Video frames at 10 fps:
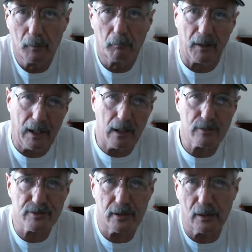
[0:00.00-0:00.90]
My
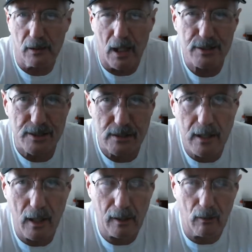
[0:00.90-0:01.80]
HD
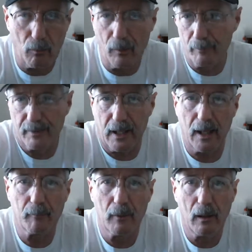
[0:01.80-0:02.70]
Logitech
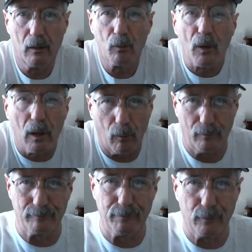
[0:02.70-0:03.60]
webcam, we're
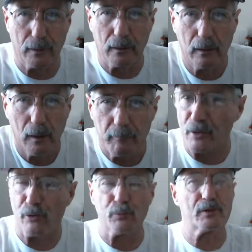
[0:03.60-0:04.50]
going for it.
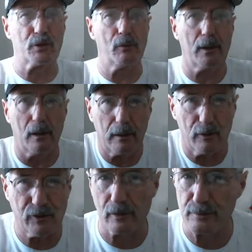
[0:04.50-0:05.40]
Because what's going on in
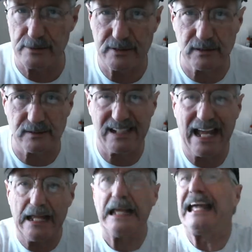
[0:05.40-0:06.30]
this country
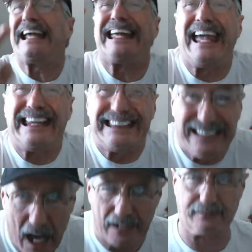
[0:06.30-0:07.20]
today
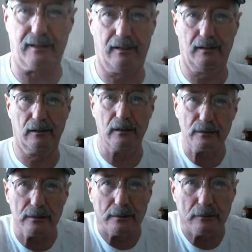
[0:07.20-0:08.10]
cannot
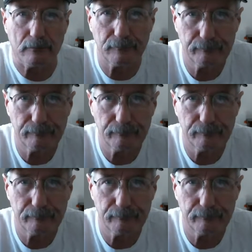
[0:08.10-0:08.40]
continue.